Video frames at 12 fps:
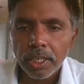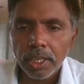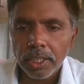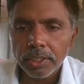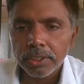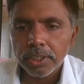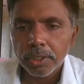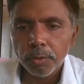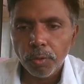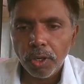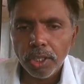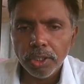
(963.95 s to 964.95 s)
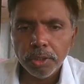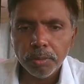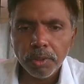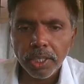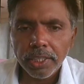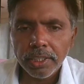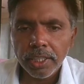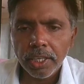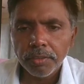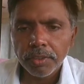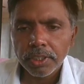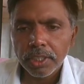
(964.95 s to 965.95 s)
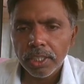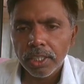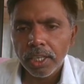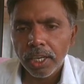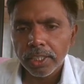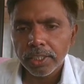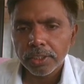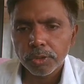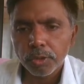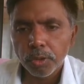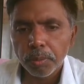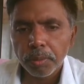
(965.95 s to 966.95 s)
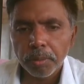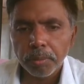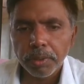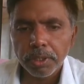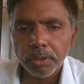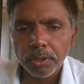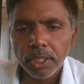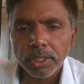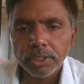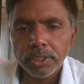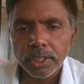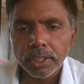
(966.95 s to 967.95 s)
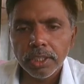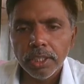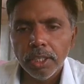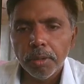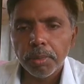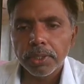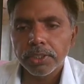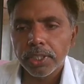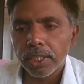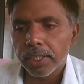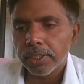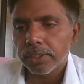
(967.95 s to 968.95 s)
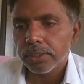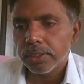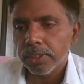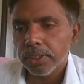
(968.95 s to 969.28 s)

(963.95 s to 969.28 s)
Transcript: constant volume line having the highest slope compared to constant pressure lines.